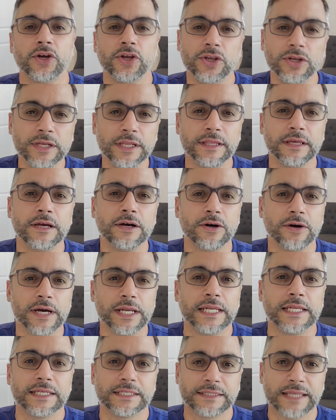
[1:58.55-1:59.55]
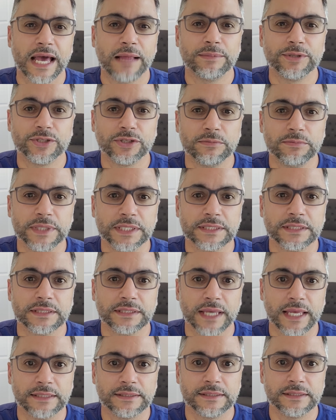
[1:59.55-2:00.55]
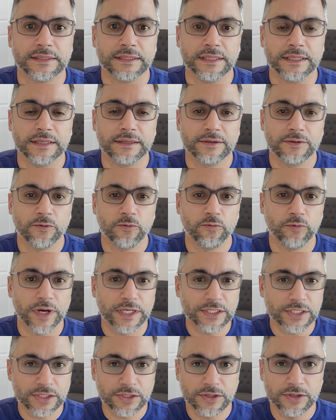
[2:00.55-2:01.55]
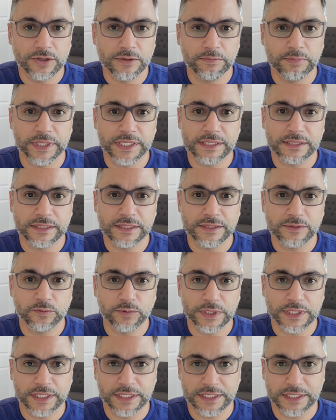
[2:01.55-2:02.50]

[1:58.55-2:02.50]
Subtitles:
you need to go ahead and establish your business entity. Register your business with the